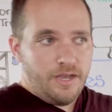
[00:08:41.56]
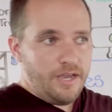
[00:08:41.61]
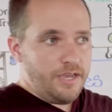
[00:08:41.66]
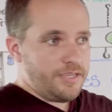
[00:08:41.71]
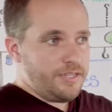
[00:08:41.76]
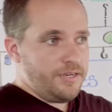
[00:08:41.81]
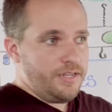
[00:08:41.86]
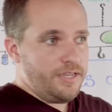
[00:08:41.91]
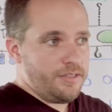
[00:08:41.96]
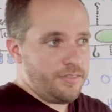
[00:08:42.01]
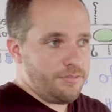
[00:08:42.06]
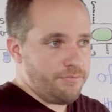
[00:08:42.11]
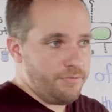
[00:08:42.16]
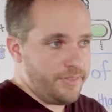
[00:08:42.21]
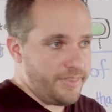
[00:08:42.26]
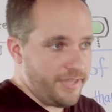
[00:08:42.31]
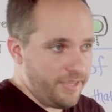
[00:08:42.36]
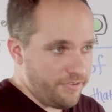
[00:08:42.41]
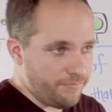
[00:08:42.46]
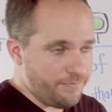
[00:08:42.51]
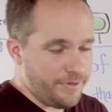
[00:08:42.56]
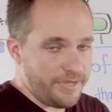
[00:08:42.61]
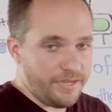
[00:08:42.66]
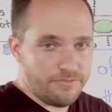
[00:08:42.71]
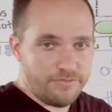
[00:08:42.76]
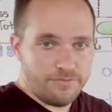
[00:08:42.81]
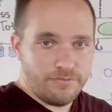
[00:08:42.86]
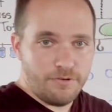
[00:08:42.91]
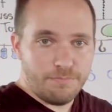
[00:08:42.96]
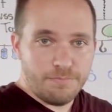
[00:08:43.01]
I can hang 3,000
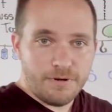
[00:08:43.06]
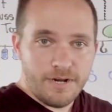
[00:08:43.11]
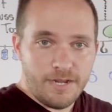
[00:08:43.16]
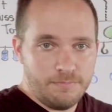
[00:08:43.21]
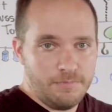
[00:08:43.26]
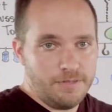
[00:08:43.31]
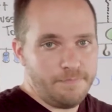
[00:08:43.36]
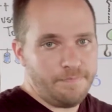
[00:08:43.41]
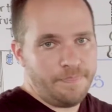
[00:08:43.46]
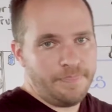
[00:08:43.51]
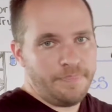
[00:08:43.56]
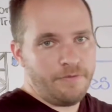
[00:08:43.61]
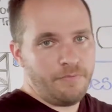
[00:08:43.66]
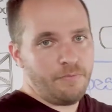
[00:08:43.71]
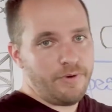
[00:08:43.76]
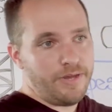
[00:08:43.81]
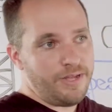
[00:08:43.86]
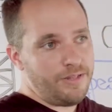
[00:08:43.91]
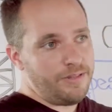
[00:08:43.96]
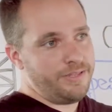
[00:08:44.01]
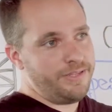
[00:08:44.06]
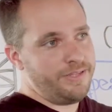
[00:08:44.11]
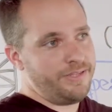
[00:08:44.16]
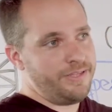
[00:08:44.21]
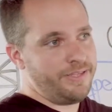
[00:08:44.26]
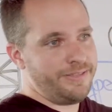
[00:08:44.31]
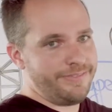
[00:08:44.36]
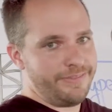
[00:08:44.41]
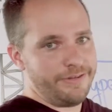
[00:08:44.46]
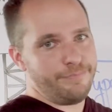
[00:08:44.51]
pounds no problem. Well,
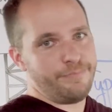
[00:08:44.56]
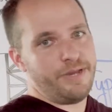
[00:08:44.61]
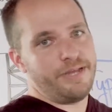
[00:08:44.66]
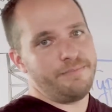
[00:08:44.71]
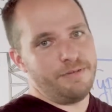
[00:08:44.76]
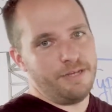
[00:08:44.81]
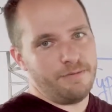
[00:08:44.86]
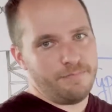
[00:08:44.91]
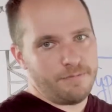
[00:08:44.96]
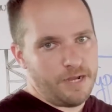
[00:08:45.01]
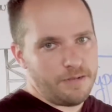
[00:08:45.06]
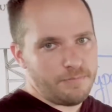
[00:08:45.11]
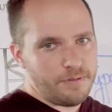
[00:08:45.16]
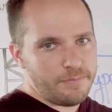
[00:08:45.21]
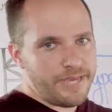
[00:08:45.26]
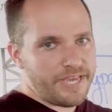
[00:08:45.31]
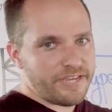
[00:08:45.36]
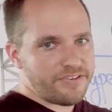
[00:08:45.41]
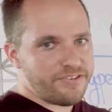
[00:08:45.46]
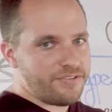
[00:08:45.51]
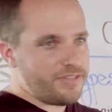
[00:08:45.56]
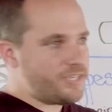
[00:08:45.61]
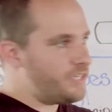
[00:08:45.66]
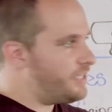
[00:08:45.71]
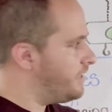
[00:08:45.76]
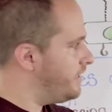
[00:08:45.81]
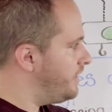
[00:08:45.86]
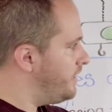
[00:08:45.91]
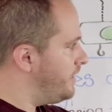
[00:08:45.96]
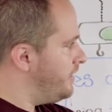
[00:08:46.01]
there might be a problem
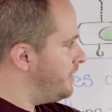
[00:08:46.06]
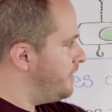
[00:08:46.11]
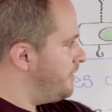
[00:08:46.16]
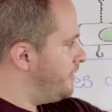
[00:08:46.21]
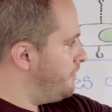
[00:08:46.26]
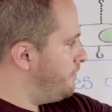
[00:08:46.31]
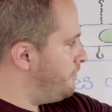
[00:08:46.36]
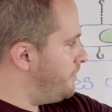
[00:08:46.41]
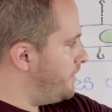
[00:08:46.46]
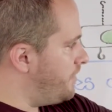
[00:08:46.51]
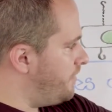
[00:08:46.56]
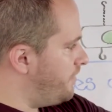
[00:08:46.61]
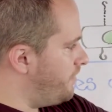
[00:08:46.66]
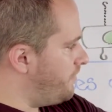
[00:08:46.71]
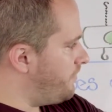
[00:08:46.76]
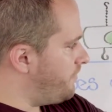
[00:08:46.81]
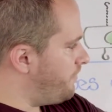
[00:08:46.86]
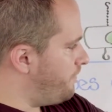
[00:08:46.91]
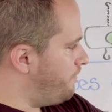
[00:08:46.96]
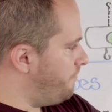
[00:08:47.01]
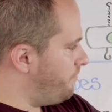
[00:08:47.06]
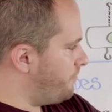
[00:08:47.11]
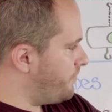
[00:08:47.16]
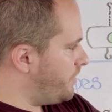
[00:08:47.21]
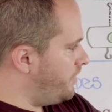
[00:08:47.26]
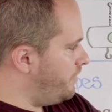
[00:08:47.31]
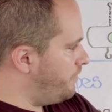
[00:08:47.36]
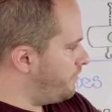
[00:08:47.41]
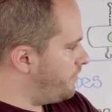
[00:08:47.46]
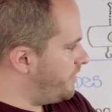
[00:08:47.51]
actually, because
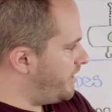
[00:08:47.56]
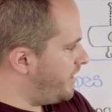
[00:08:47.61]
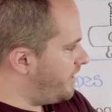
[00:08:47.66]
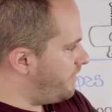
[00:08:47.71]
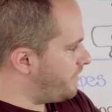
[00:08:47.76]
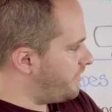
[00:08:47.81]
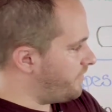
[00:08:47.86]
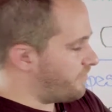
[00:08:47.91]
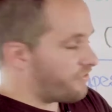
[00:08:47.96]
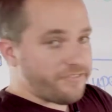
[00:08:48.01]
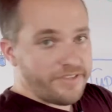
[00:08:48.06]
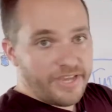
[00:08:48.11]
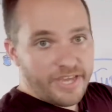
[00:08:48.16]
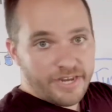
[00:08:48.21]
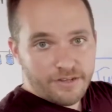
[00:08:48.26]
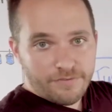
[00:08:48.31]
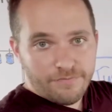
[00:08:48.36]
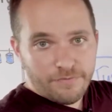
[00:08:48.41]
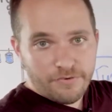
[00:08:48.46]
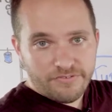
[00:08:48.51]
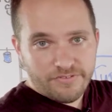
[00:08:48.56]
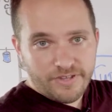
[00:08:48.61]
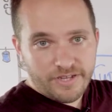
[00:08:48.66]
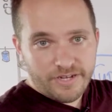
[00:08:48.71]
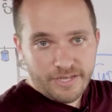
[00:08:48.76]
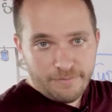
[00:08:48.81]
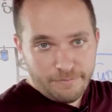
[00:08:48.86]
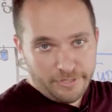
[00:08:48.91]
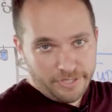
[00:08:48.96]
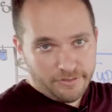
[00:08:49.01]
you could have a static versus
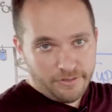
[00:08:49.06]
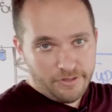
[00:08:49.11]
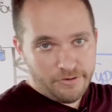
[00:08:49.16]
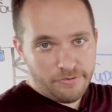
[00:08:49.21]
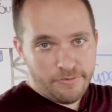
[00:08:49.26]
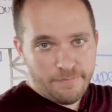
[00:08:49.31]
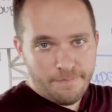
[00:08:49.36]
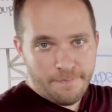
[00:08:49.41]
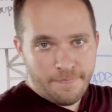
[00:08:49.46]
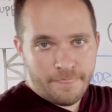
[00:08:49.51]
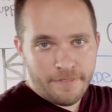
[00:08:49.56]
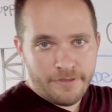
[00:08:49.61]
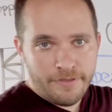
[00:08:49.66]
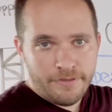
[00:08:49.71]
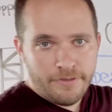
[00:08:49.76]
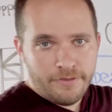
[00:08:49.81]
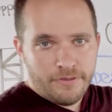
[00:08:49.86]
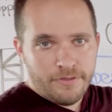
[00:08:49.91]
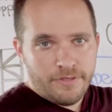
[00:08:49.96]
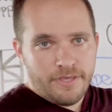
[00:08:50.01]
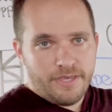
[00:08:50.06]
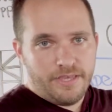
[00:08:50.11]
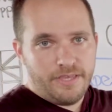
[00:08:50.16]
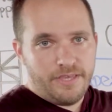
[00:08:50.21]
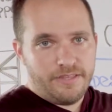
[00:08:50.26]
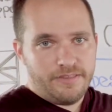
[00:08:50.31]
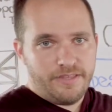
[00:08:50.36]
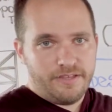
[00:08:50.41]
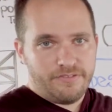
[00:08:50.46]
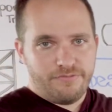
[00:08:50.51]
dynamic load,
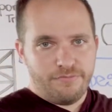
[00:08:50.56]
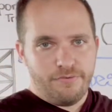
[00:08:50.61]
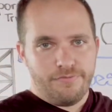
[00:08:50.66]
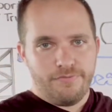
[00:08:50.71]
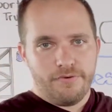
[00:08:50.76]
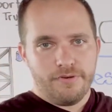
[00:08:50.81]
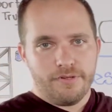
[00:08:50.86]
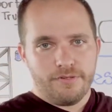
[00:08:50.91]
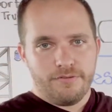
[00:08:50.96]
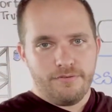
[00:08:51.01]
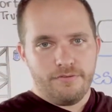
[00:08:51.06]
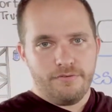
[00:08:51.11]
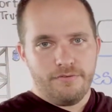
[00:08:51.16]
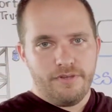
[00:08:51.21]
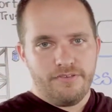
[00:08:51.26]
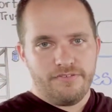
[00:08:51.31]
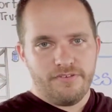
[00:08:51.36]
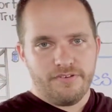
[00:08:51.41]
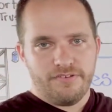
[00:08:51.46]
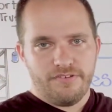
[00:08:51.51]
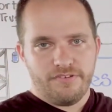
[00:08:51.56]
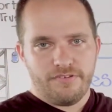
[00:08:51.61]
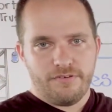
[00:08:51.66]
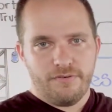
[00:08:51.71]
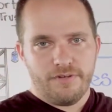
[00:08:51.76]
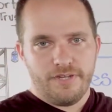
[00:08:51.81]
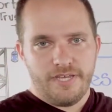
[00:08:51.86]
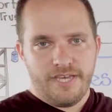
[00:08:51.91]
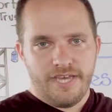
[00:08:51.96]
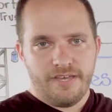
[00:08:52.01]
and that's referring to, is it just
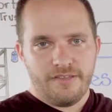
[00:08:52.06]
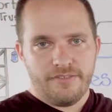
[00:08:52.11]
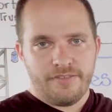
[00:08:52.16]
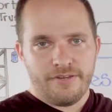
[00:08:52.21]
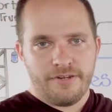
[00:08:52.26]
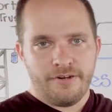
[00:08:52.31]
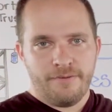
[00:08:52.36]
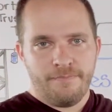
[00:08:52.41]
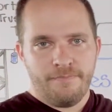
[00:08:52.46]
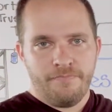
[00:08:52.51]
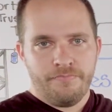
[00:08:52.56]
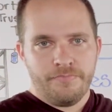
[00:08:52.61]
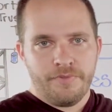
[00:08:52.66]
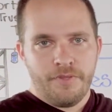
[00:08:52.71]
going to hang there,